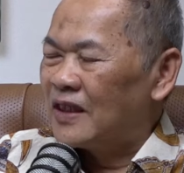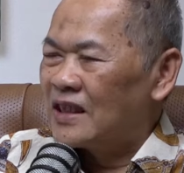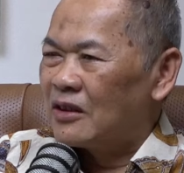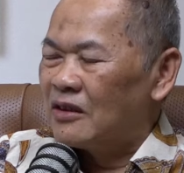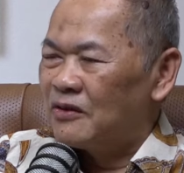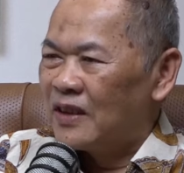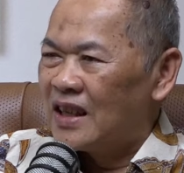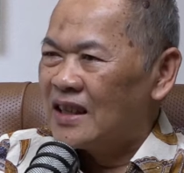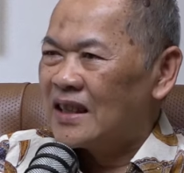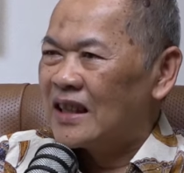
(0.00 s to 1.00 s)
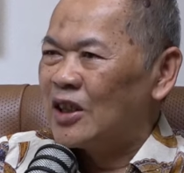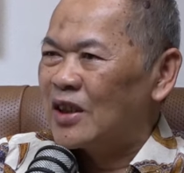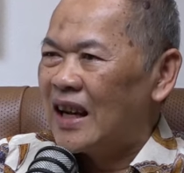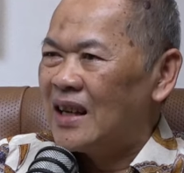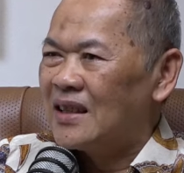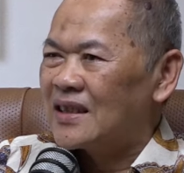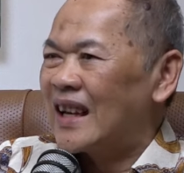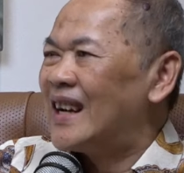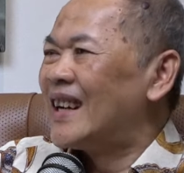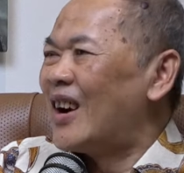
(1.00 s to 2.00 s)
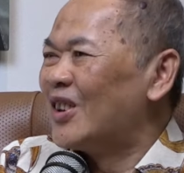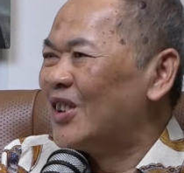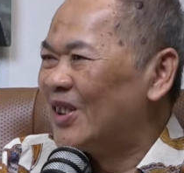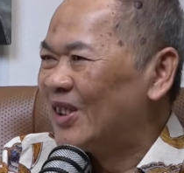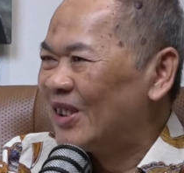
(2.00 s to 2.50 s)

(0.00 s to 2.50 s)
First, and you can scale down.